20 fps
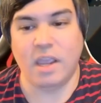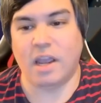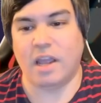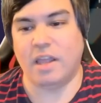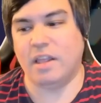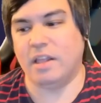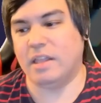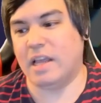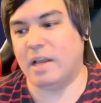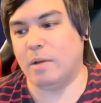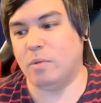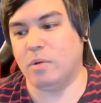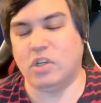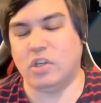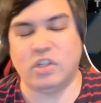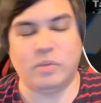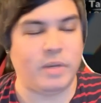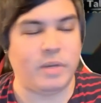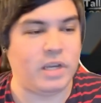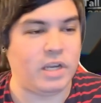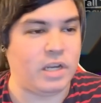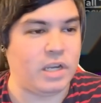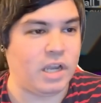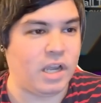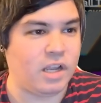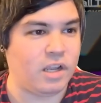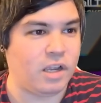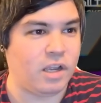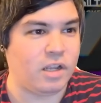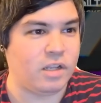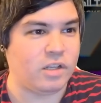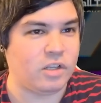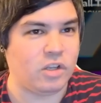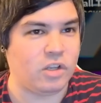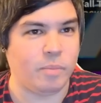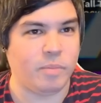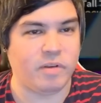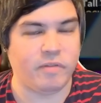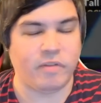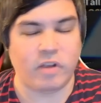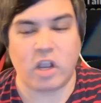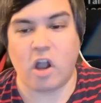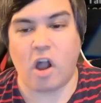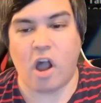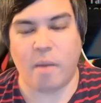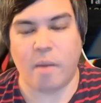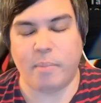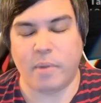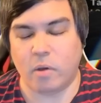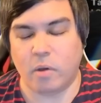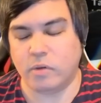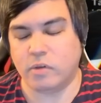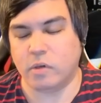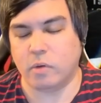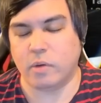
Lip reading: I think that would just be a bit of a cop-out.